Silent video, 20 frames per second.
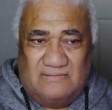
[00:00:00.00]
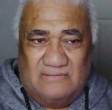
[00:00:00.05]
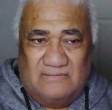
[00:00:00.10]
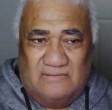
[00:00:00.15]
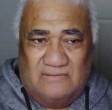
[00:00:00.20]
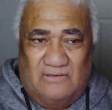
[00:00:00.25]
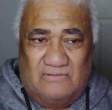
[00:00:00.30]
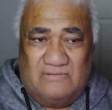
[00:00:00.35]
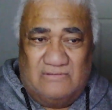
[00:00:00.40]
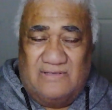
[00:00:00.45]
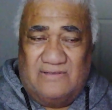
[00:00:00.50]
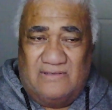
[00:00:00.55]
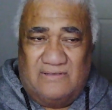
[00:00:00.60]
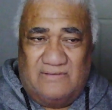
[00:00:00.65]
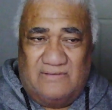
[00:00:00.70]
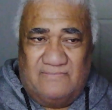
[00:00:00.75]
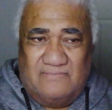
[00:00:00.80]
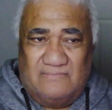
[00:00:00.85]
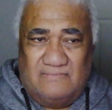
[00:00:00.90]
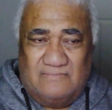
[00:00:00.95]
Okay,
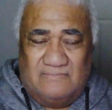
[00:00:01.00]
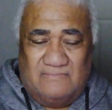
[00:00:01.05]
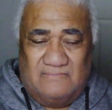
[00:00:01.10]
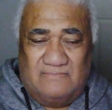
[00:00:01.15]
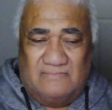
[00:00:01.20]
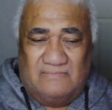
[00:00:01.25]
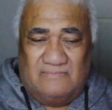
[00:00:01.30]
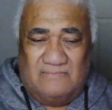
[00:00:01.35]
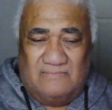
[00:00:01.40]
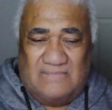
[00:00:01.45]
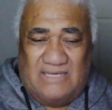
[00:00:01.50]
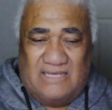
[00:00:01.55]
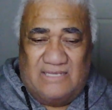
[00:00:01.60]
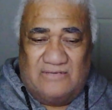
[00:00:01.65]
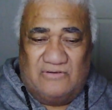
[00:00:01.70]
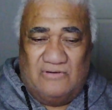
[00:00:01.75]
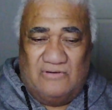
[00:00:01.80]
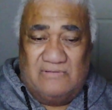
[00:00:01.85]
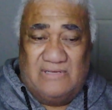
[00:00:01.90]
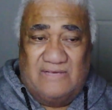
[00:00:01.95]
I
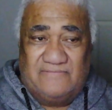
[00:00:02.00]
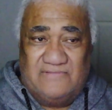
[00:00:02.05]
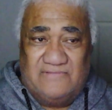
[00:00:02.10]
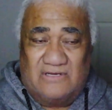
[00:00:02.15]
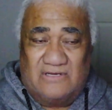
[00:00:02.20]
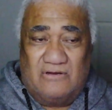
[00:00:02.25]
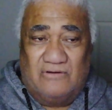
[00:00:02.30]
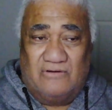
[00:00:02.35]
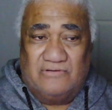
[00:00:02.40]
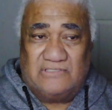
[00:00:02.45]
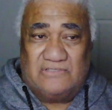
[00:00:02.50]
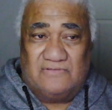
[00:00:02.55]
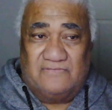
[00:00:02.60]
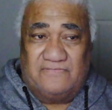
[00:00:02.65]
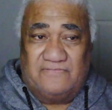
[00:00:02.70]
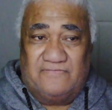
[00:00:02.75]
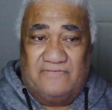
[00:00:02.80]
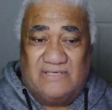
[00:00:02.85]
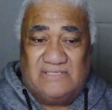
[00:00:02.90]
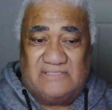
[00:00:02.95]
don't have the courage to
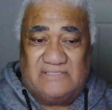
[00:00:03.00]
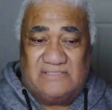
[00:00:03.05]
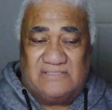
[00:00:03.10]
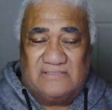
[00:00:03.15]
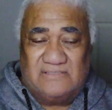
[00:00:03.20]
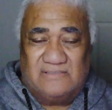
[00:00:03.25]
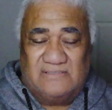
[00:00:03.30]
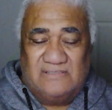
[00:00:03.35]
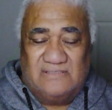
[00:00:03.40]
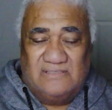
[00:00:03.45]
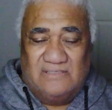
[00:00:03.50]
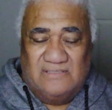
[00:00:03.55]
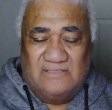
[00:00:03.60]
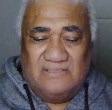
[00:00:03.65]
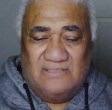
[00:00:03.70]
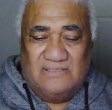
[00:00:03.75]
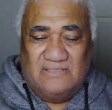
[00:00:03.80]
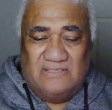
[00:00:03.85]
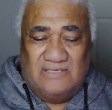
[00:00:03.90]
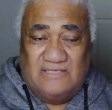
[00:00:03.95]
face
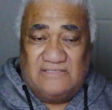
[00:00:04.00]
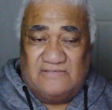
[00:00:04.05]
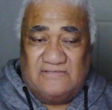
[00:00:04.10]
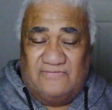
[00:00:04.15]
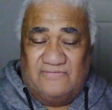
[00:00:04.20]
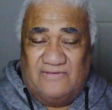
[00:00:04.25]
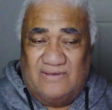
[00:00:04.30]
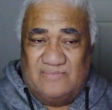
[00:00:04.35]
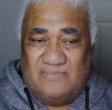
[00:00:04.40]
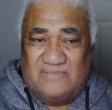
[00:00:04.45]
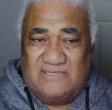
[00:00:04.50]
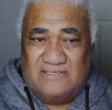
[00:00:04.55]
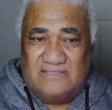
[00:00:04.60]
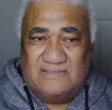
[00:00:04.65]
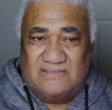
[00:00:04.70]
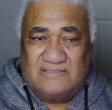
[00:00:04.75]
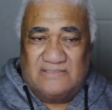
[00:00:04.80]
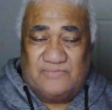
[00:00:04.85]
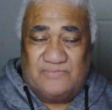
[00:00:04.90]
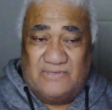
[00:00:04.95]
his family,
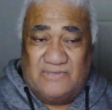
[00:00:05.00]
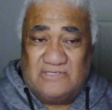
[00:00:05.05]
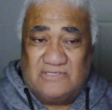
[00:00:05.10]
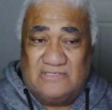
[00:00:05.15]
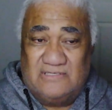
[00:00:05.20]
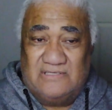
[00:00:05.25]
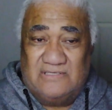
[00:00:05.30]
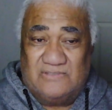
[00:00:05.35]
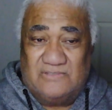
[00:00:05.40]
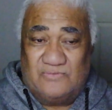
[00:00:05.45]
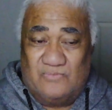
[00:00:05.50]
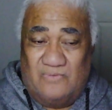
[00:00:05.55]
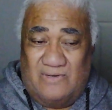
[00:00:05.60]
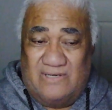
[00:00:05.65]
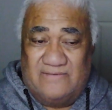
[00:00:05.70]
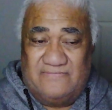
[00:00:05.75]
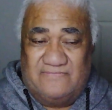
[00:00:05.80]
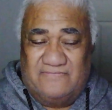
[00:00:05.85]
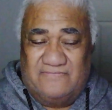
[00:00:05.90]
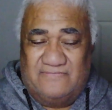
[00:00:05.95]
especially his
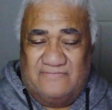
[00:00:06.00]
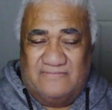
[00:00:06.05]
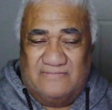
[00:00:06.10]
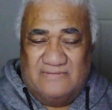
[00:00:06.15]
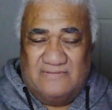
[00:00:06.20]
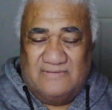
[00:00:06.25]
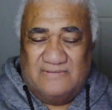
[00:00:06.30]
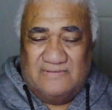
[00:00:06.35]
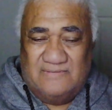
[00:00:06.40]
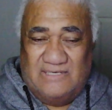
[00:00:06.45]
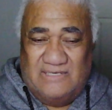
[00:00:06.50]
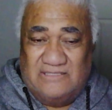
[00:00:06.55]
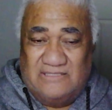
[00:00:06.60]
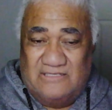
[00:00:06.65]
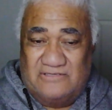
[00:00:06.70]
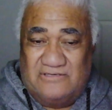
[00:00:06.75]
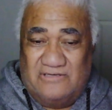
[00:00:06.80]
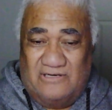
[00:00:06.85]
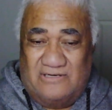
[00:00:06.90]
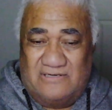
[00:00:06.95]
wife and the
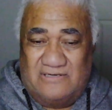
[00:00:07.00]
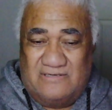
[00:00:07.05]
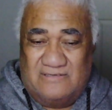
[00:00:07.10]
daughter.